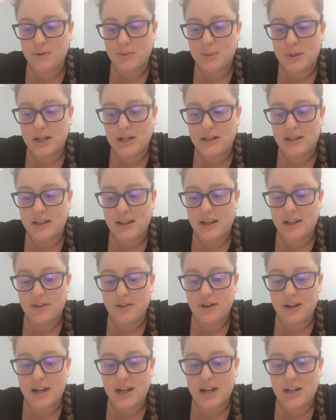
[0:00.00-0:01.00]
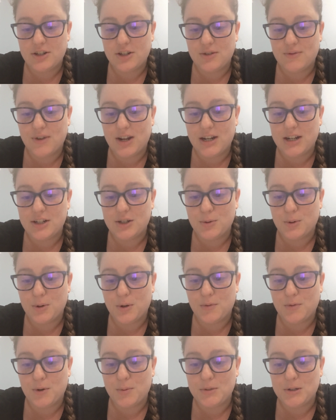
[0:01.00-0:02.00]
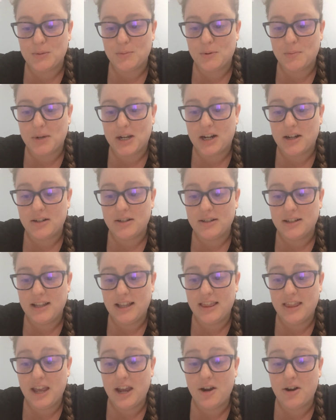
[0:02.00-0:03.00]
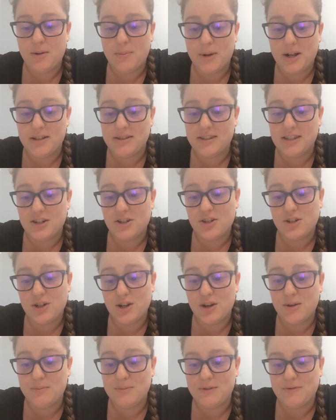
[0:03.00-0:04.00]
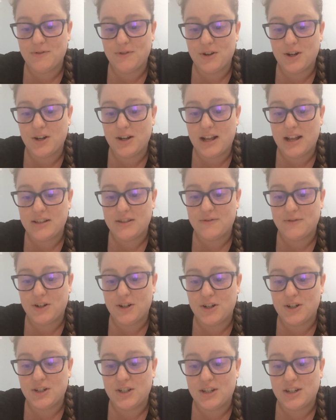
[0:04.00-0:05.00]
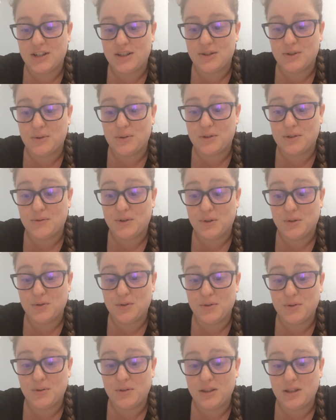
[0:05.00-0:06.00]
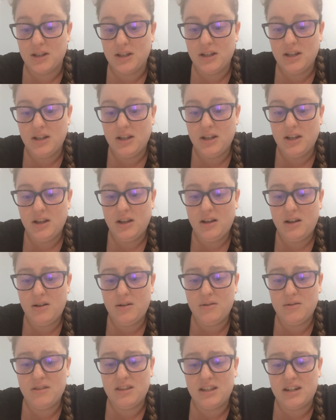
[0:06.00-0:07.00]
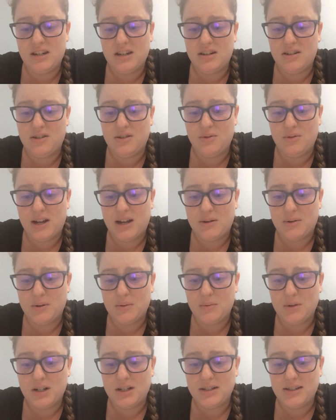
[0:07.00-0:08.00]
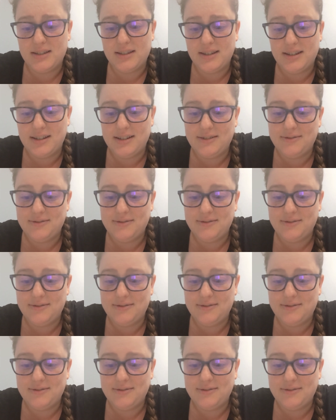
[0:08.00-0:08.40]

repeated the other, as she ran into her room to prepare, "and they are upon such terms as for her to disclose the real truth. Oh, that I knew how it was."